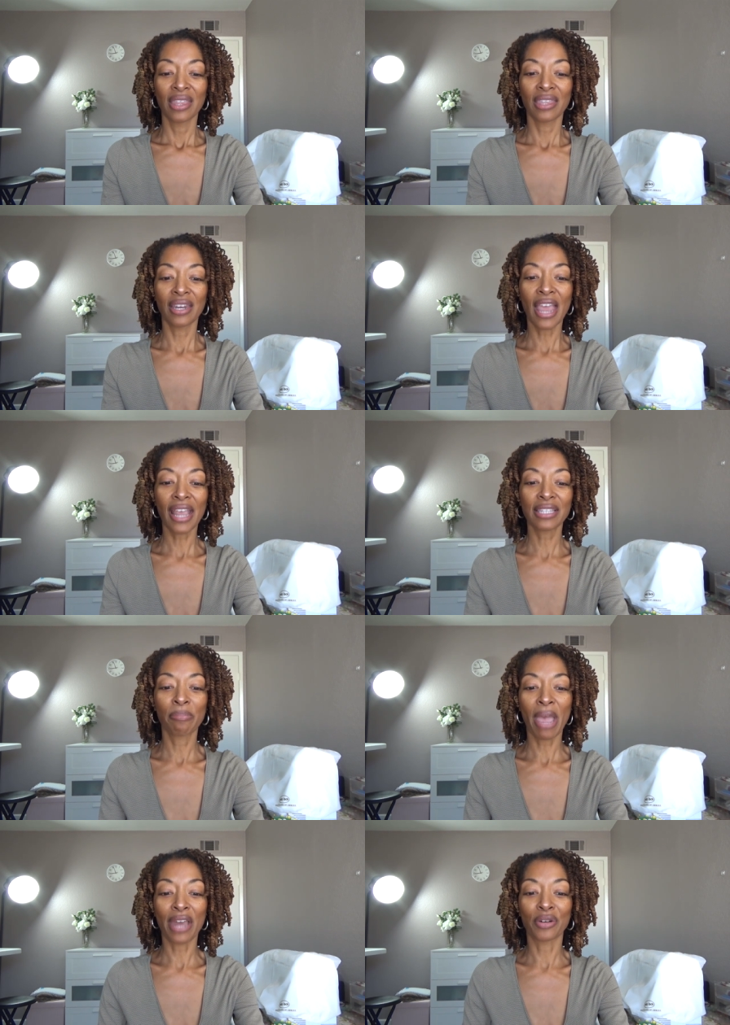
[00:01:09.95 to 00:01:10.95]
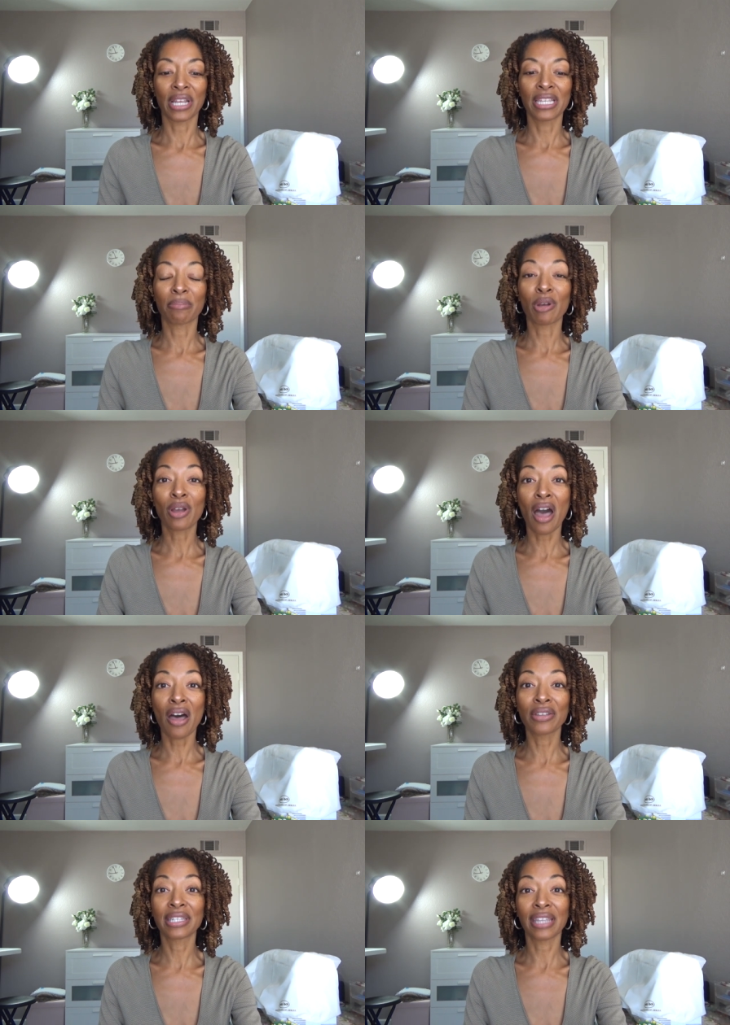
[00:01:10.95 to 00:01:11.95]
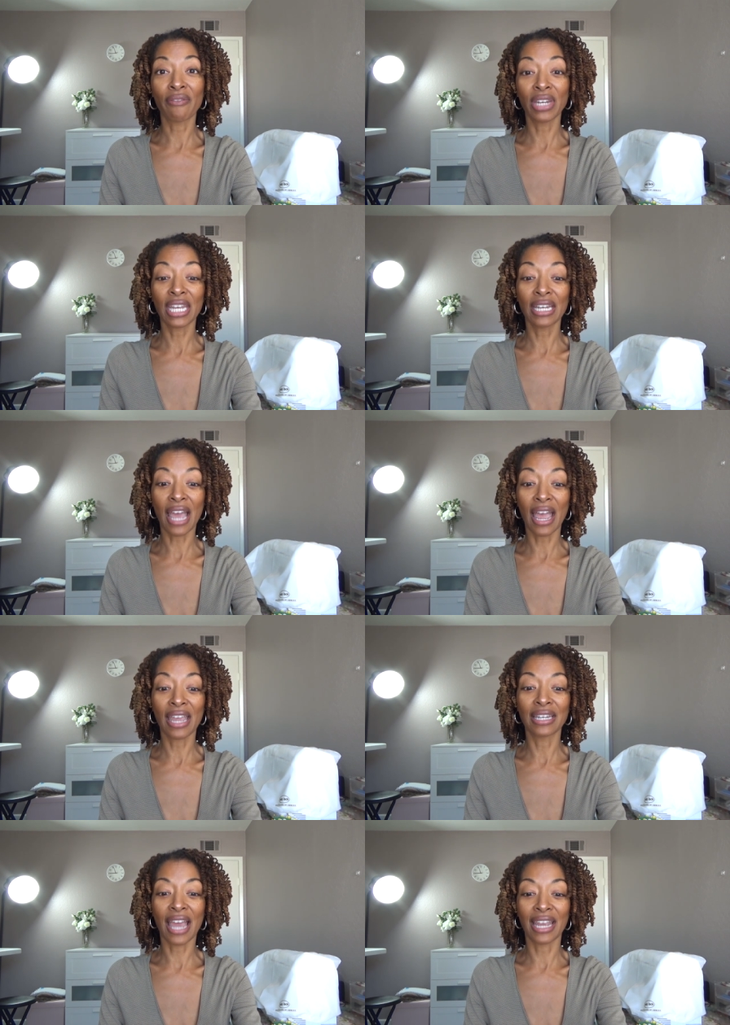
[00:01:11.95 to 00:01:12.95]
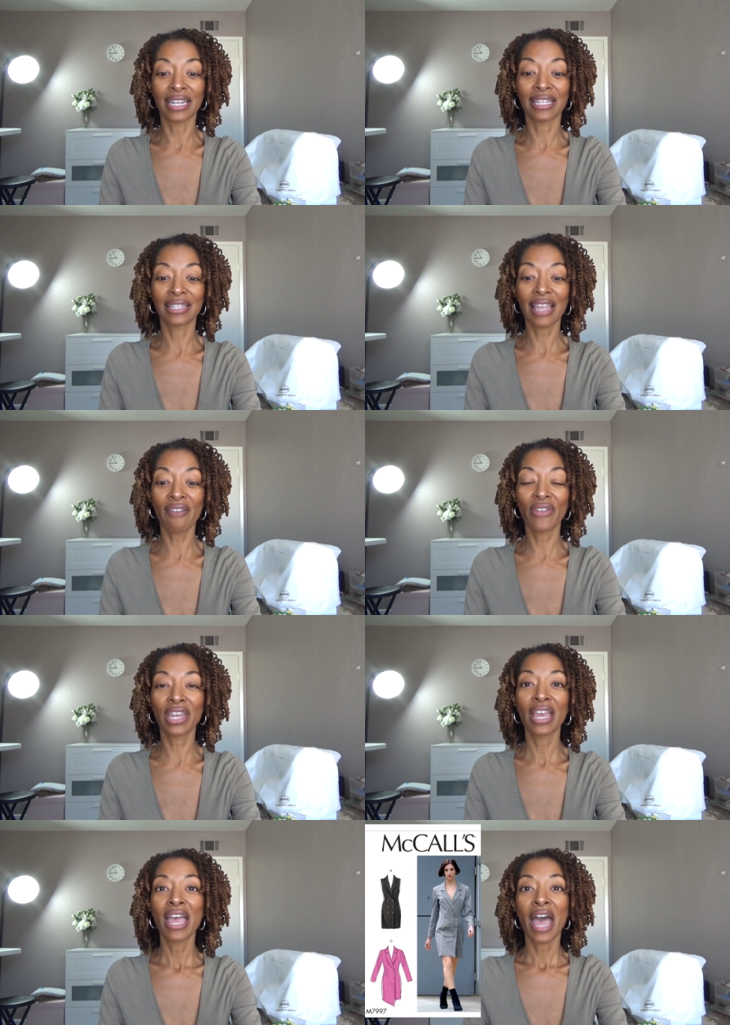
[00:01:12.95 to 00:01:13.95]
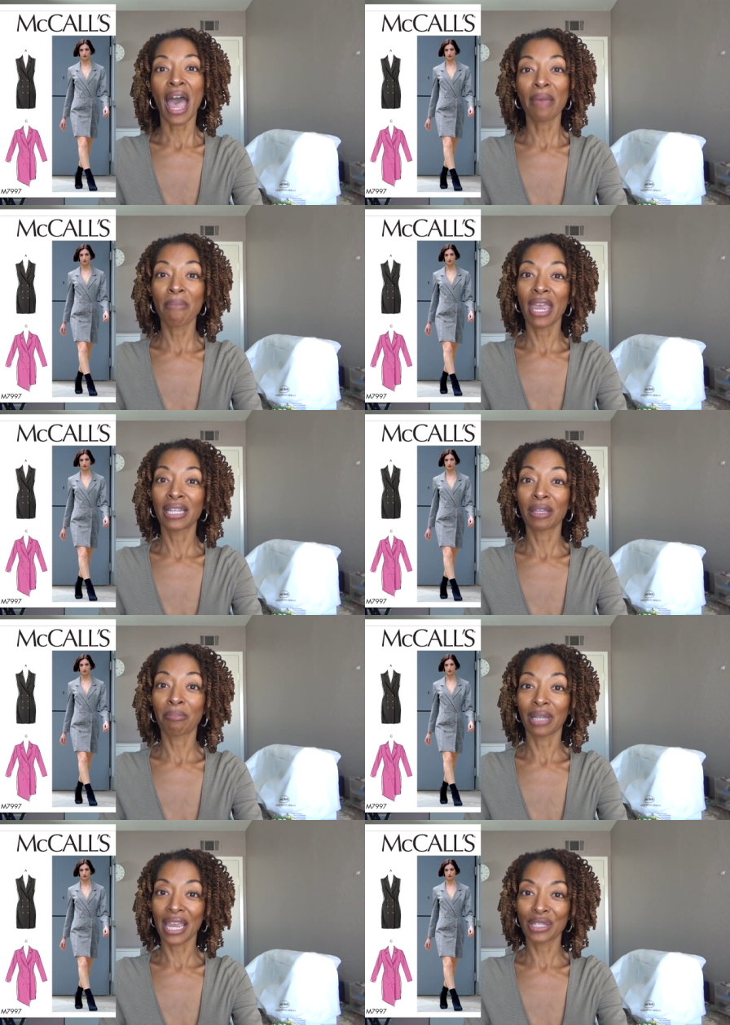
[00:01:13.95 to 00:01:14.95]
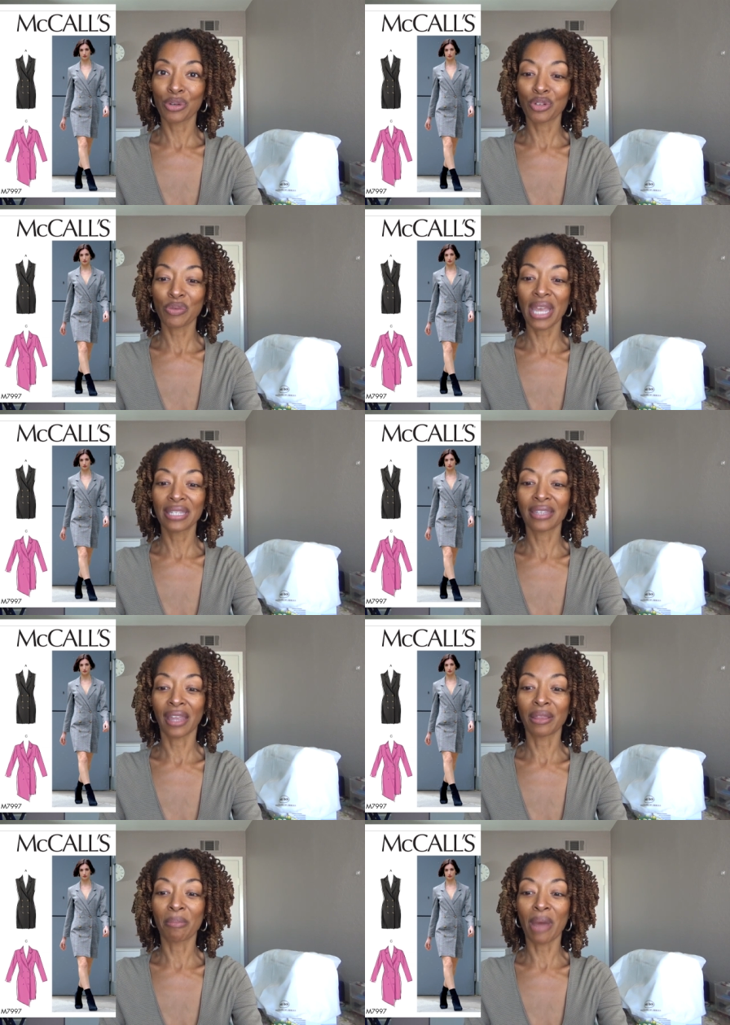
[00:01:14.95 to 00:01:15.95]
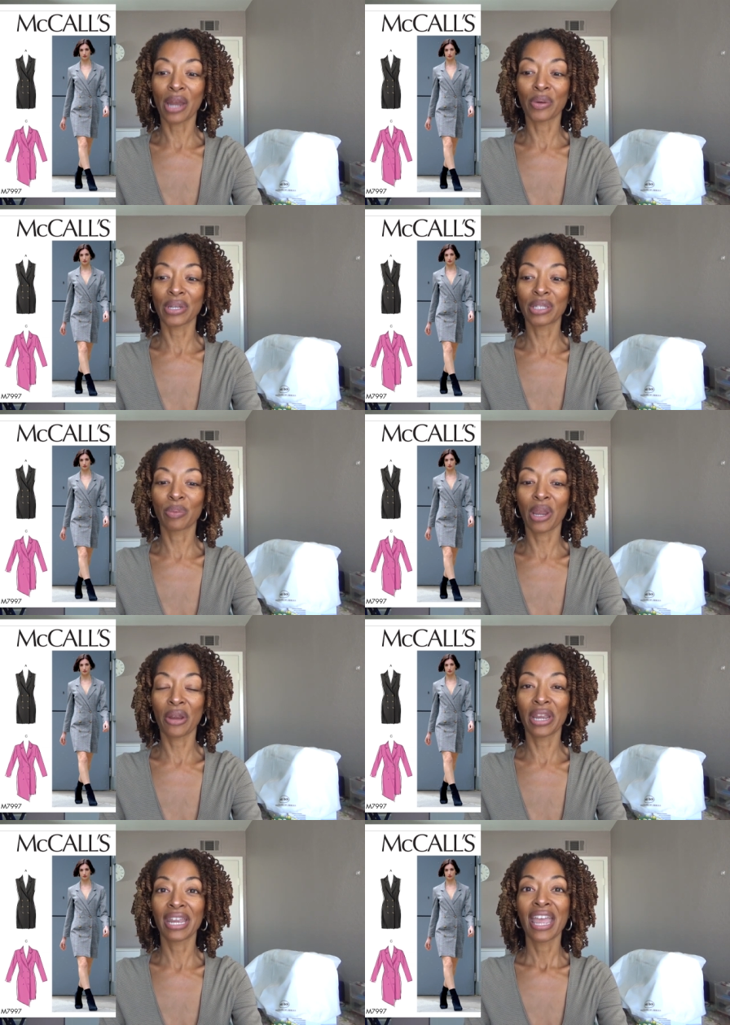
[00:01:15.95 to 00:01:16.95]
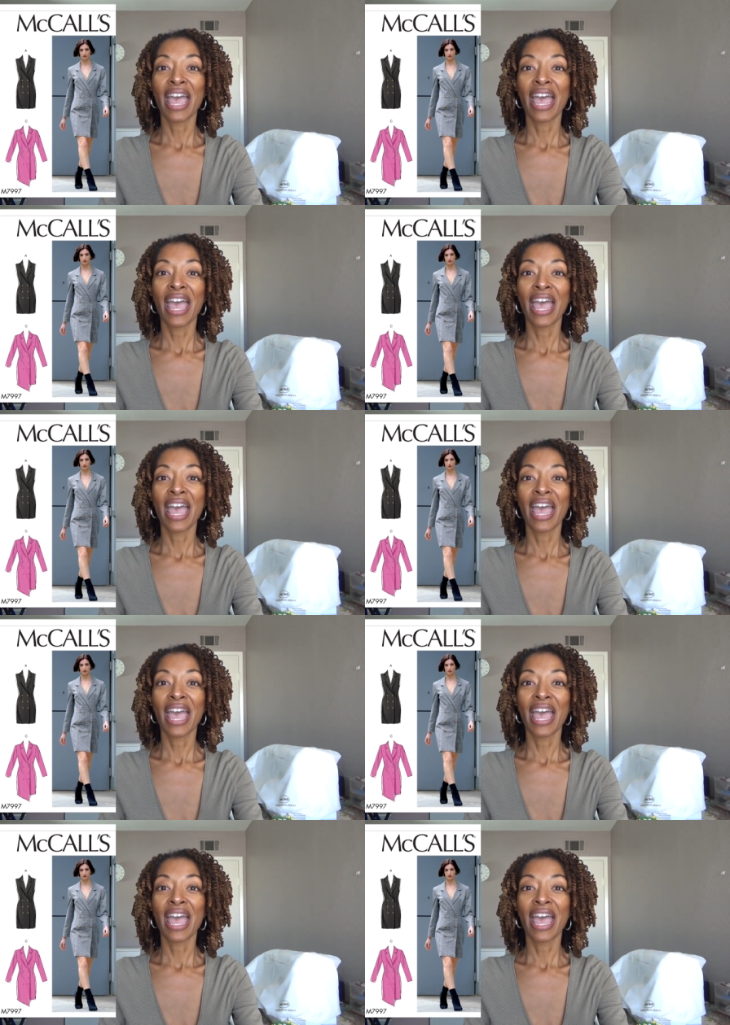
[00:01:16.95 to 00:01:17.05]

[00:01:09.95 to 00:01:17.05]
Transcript: The next pattern is McCall 7997. I made the blazer dress that the model is wearing